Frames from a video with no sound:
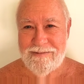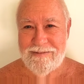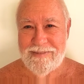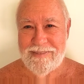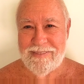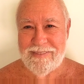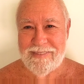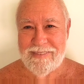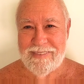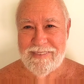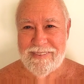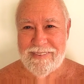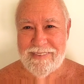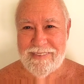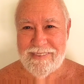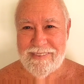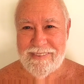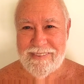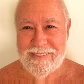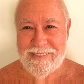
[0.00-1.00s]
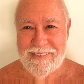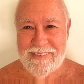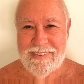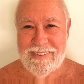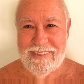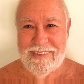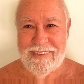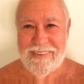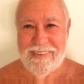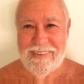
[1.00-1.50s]

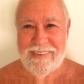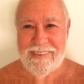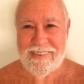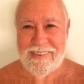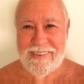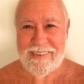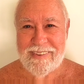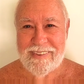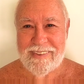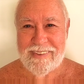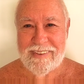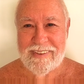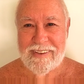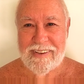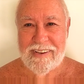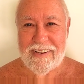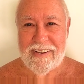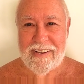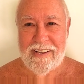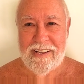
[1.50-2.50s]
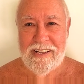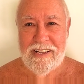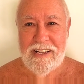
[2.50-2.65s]
[no speech]